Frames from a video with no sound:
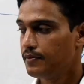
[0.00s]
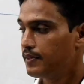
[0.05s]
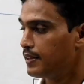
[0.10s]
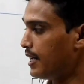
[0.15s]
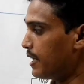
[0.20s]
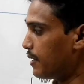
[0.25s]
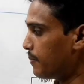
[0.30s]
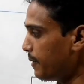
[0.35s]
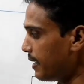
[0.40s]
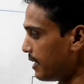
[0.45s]

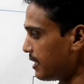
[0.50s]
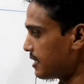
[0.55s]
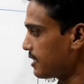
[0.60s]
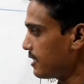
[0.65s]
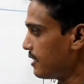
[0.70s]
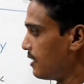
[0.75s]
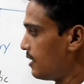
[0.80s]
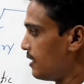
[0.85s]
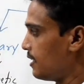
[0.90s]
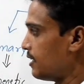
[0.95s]
That
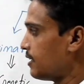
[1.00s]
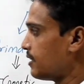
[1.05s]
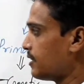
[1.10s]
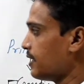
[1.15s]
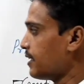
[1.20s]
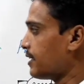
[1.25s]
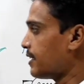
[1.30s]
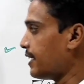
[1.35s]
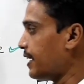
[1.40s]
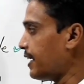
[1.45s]
means
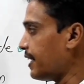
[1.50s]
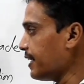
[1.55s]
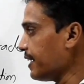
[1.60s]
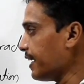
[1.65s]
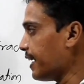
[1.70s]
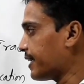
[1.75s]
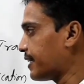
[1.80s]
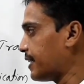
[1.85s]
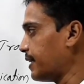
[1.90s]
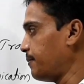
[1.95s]
the trading
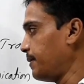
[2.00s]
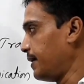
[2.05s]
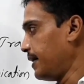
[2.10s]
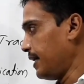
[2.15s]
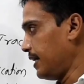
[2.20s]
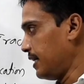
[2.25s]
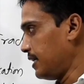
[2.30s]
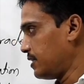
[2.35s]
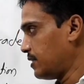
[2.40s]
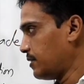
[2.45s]

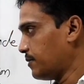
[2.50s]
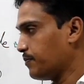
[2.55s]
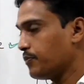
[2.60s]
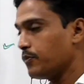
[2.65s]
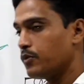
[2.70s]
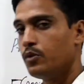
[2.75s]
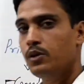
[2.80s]
activities